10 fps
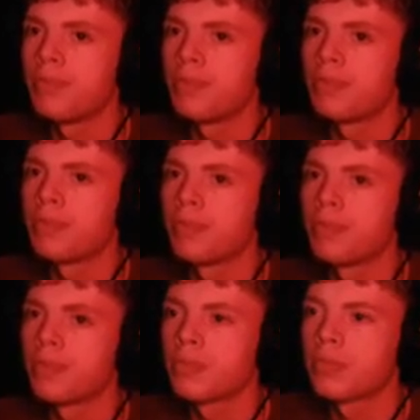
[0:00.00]

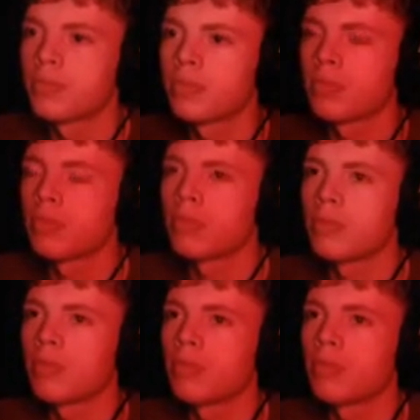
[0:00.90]
[no speech]